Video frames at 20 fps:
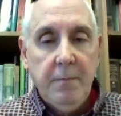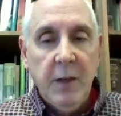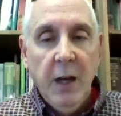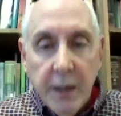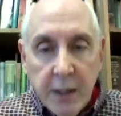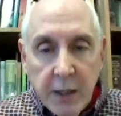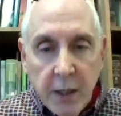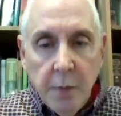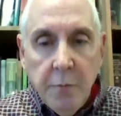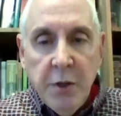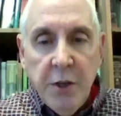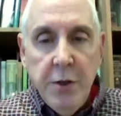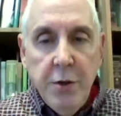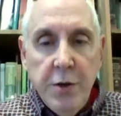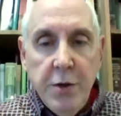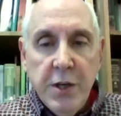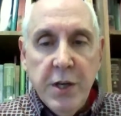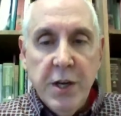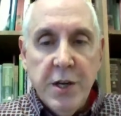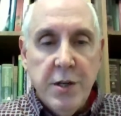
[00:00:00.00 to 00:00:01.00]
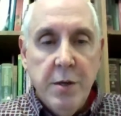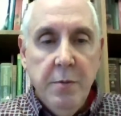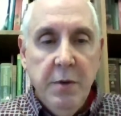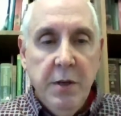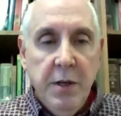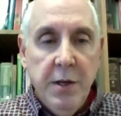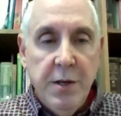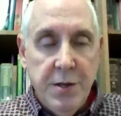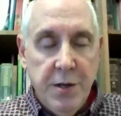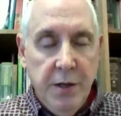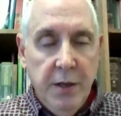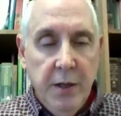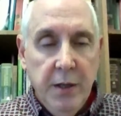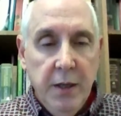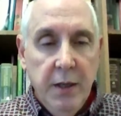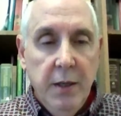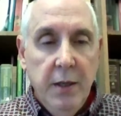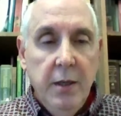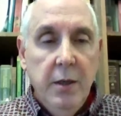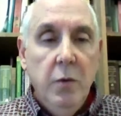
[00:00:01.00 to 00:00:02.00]
I come to the New Testament as a
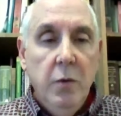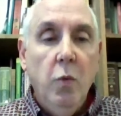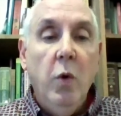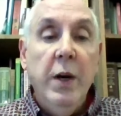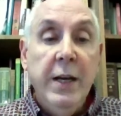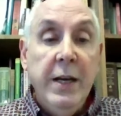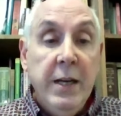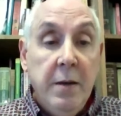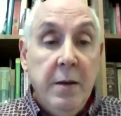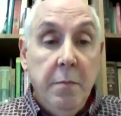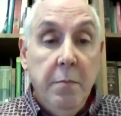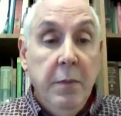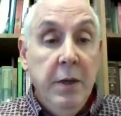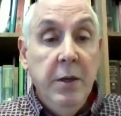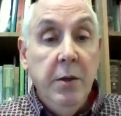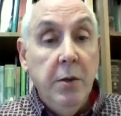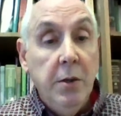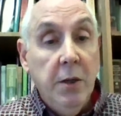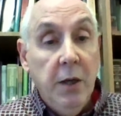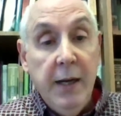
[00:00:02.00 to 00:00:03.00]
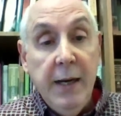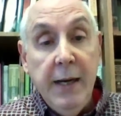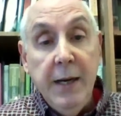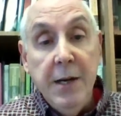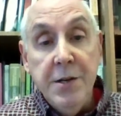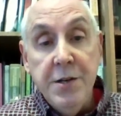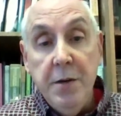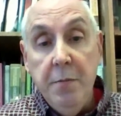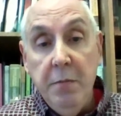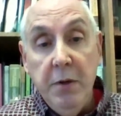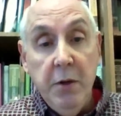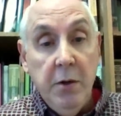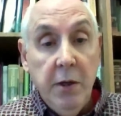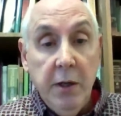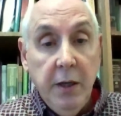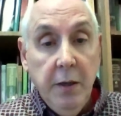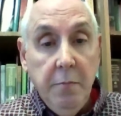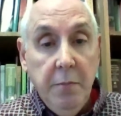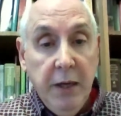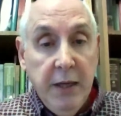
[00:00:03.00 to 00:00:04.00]
white, middle-class
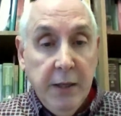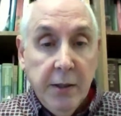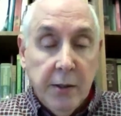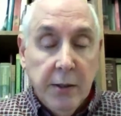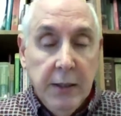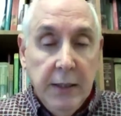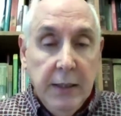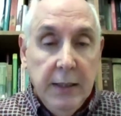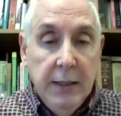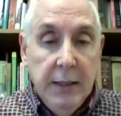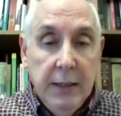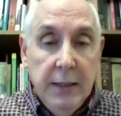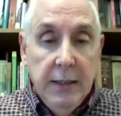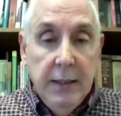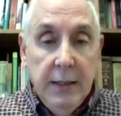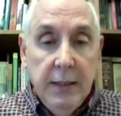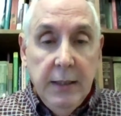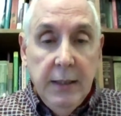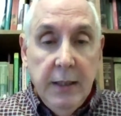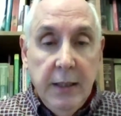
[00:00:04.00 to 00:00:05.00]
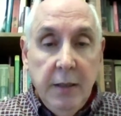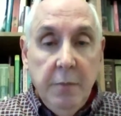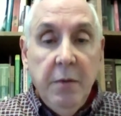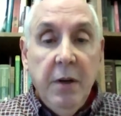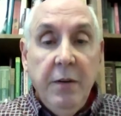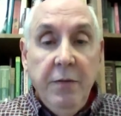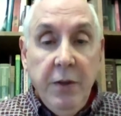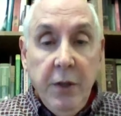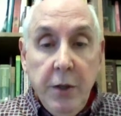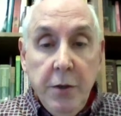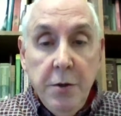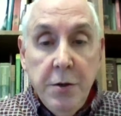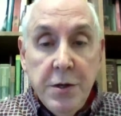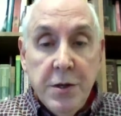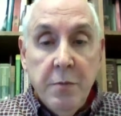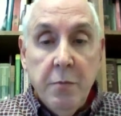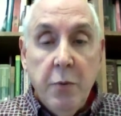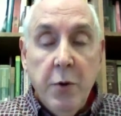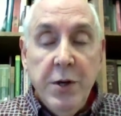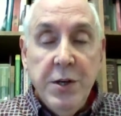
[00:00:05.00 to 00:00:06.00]
American male, and my
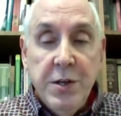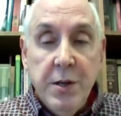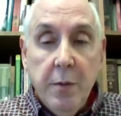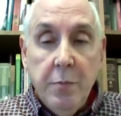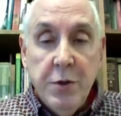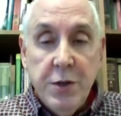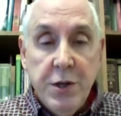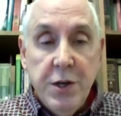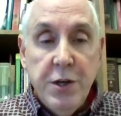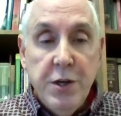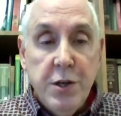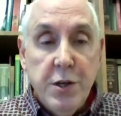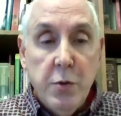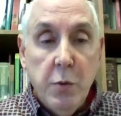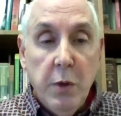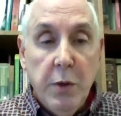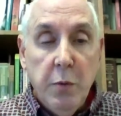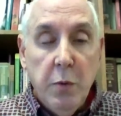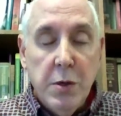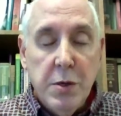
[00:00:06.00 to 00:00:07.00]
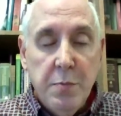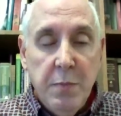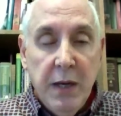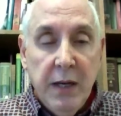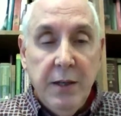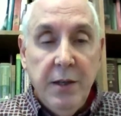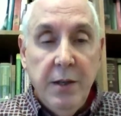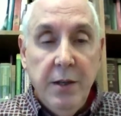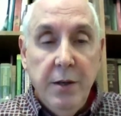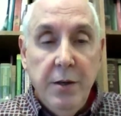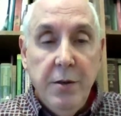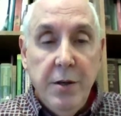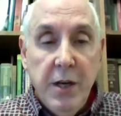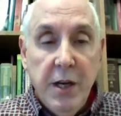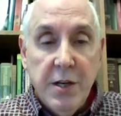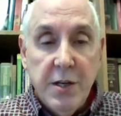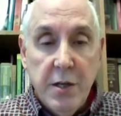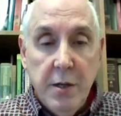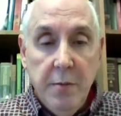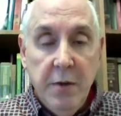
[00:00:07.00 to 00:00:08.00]
views and presuppositions with respect to the New
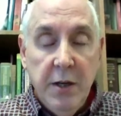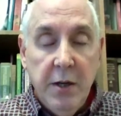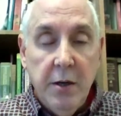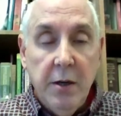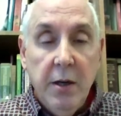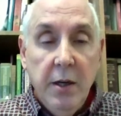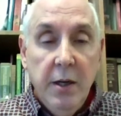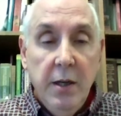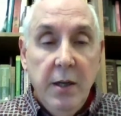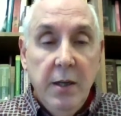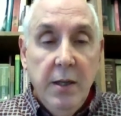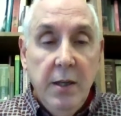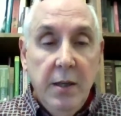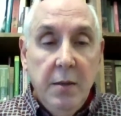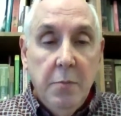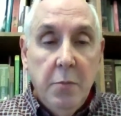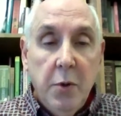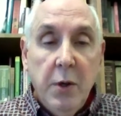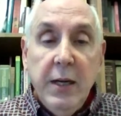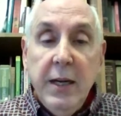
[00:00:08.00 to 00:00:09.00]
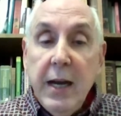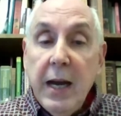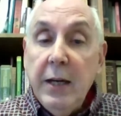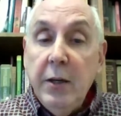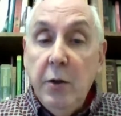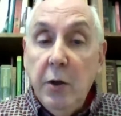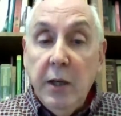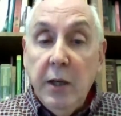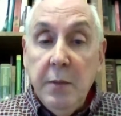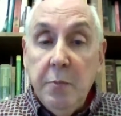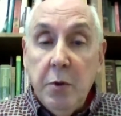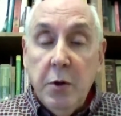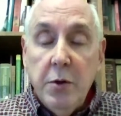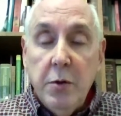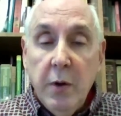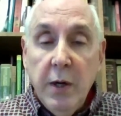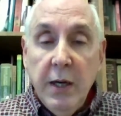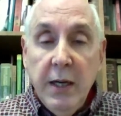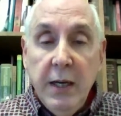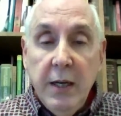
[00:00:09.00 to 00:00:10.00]
Testament are pretty accurately
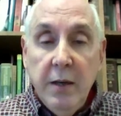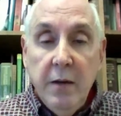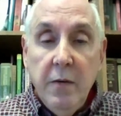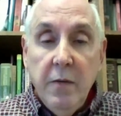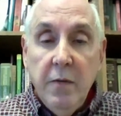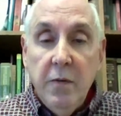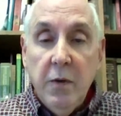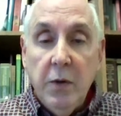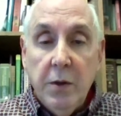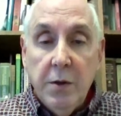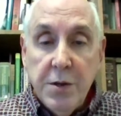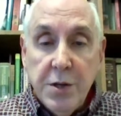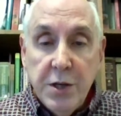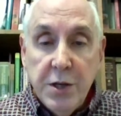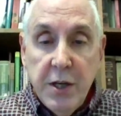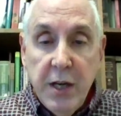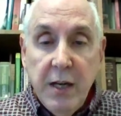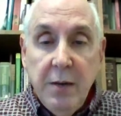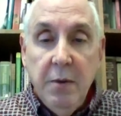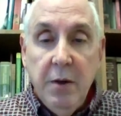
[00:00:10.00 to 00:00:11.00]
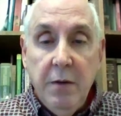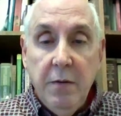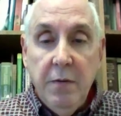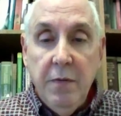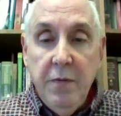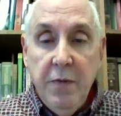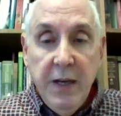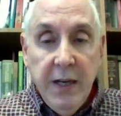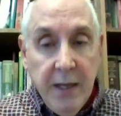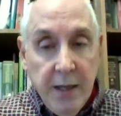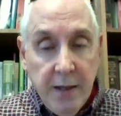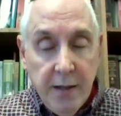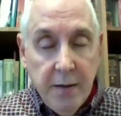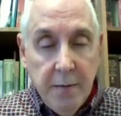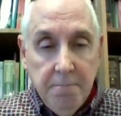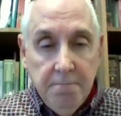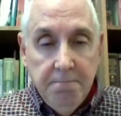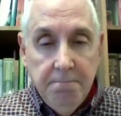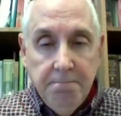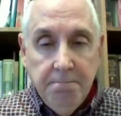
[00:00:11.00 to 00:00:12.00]
portrayed in Fuller's statement of faith.
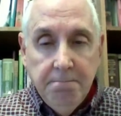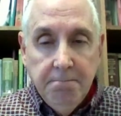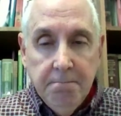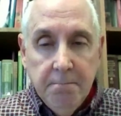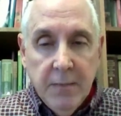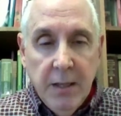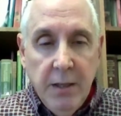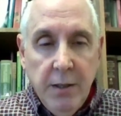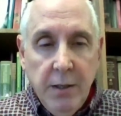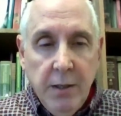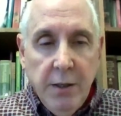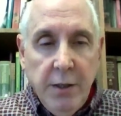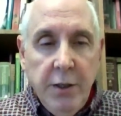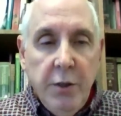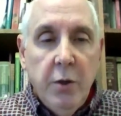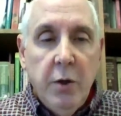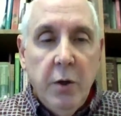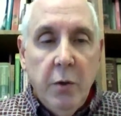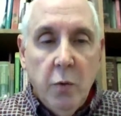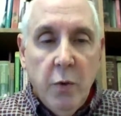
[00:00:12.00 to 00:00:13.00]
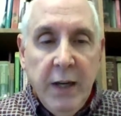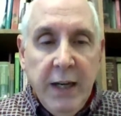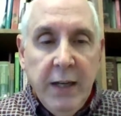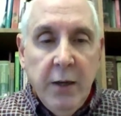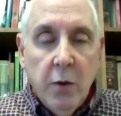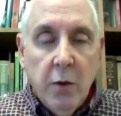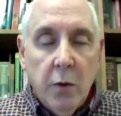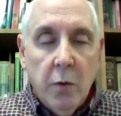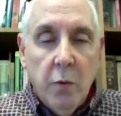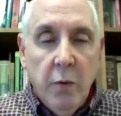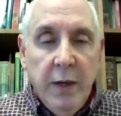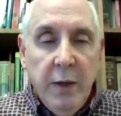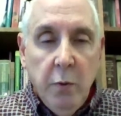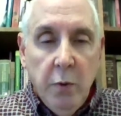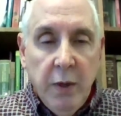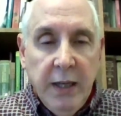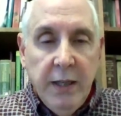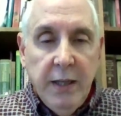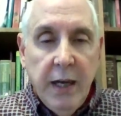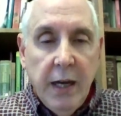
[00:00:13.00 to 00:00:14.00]
You can read or
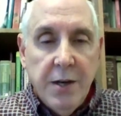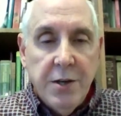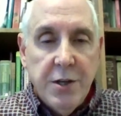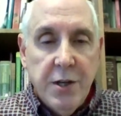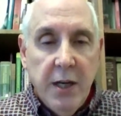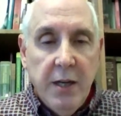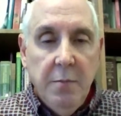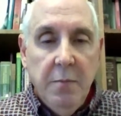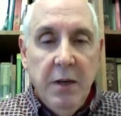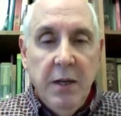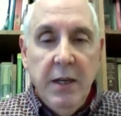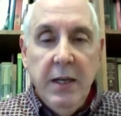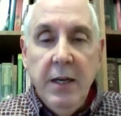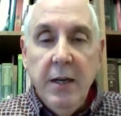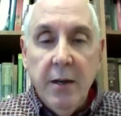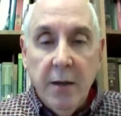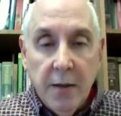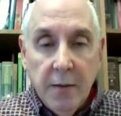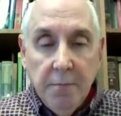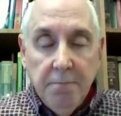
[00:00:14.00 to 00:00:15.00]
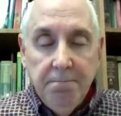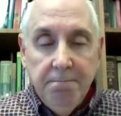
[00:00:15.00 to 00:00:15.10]
reread that statement here,